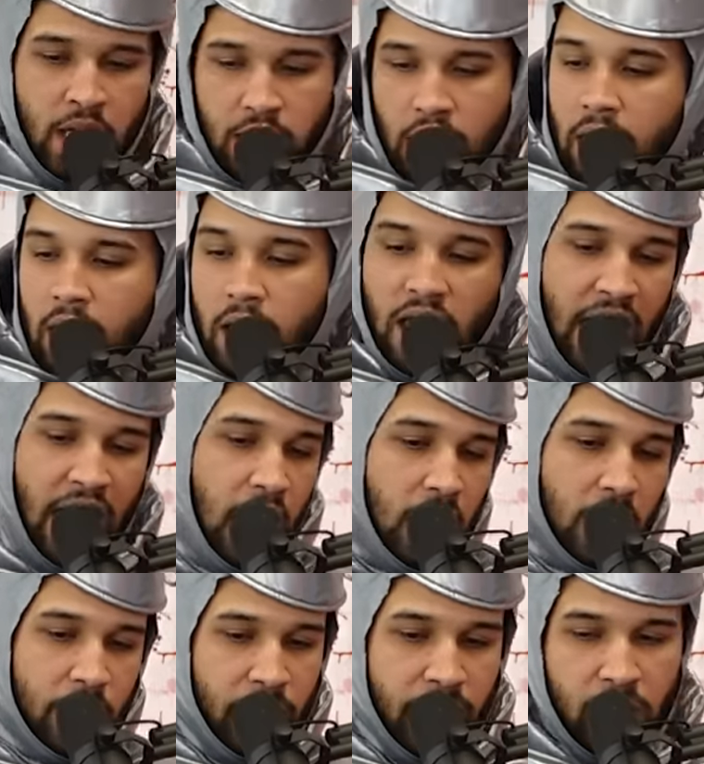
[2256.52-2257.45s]

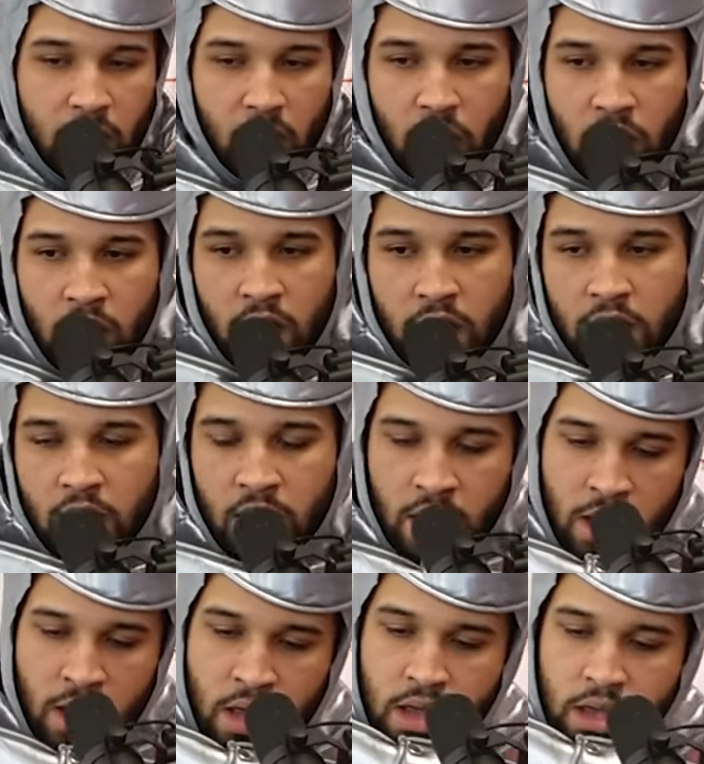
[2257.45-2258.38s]
Everybody walking,
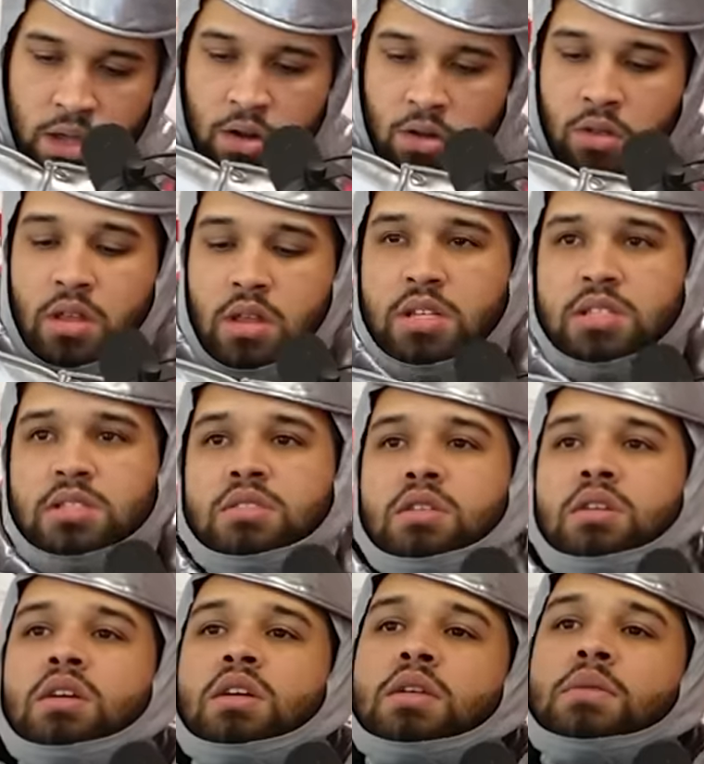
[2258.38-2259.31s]
you know that it's
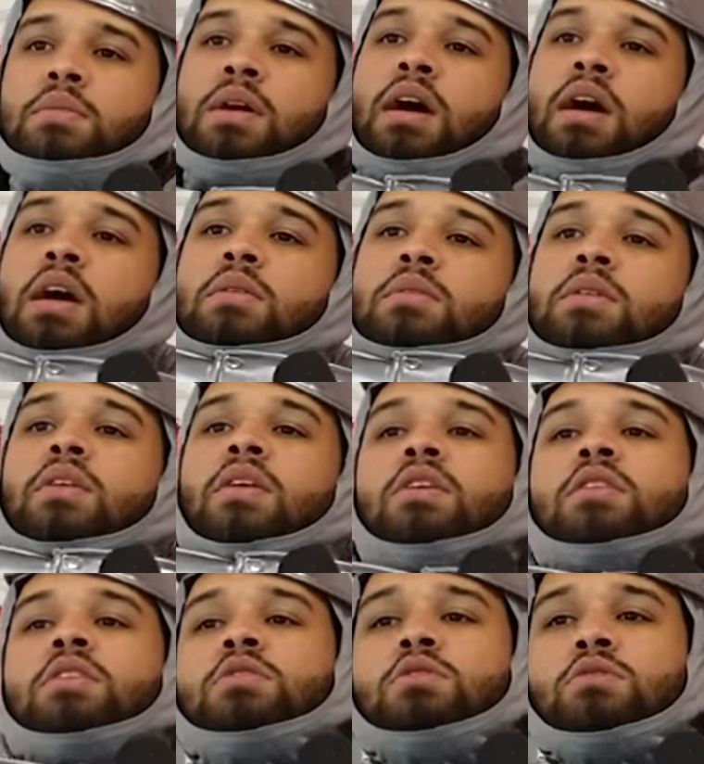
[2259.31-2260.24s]
on
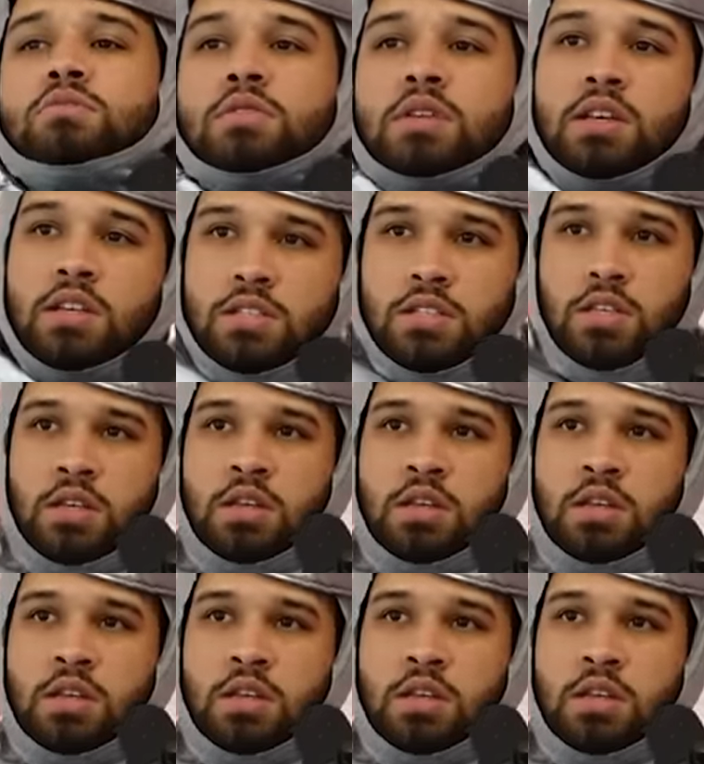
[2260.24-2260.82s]
an inch if